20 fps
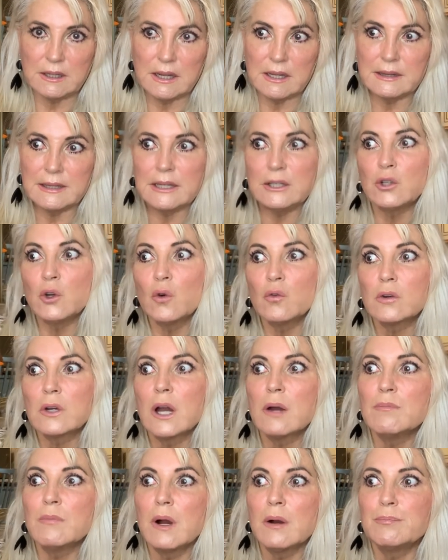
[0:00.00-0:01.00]
and they don't
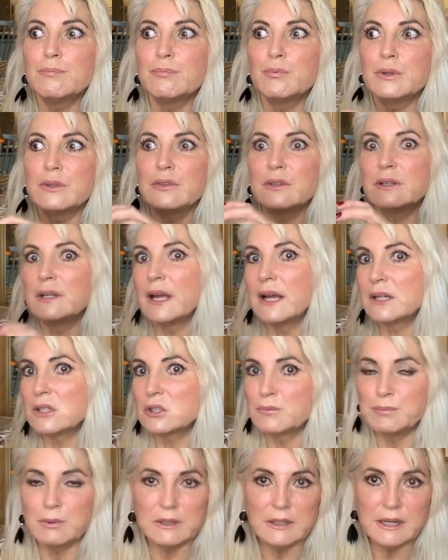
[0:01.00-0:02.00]
come up with an
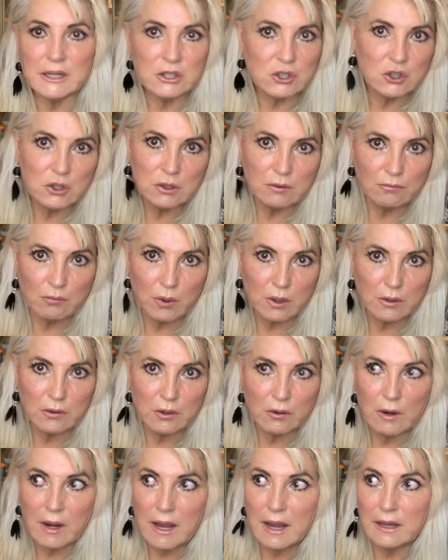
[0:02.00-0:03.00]
explanation of where
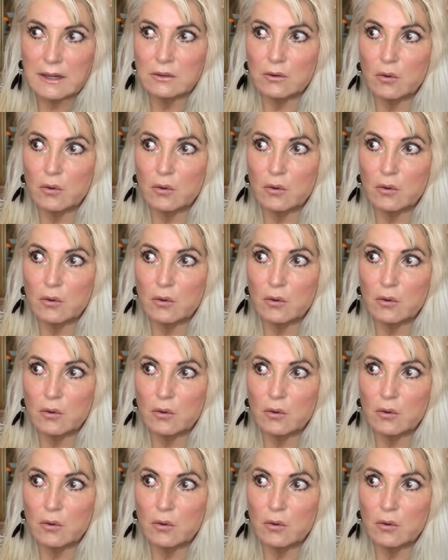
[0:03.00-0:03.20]
they're at,